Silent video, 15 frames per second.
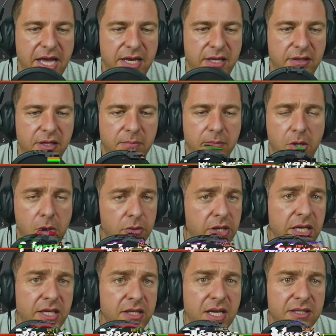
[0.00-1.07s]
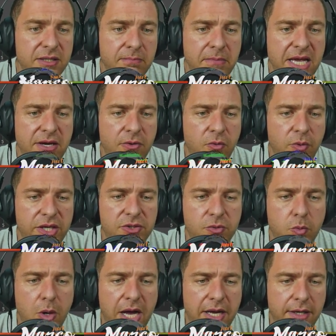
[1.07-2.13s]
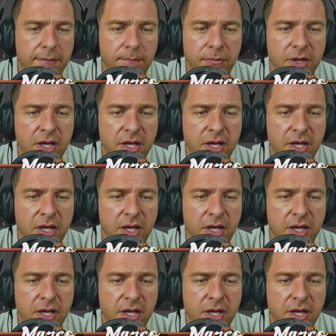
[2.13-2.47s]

editing mode, and it doesn't matter which one.